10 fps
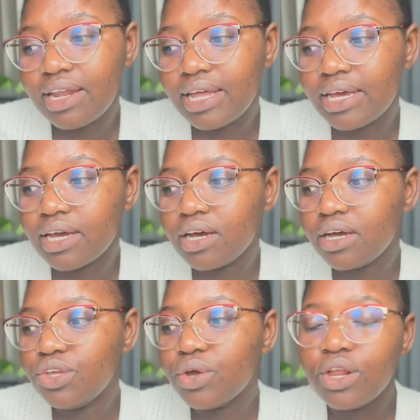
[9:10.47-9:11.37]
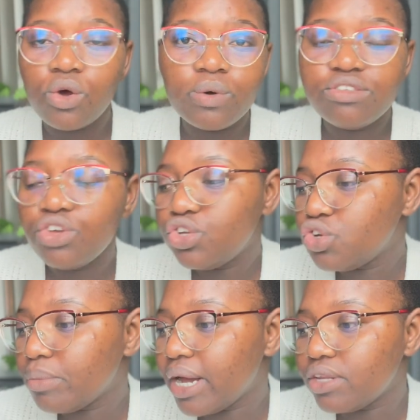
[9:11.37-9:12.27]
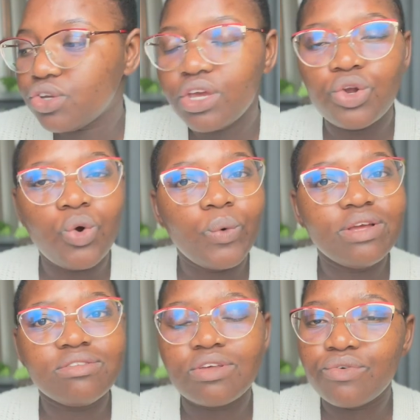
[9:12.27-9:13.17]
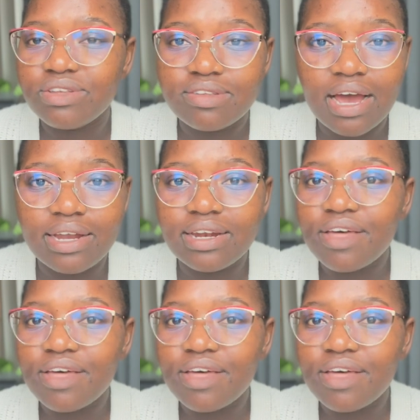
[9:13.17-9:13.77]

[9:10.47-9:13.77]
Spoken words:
Like, you can always change your mind. You can always resign.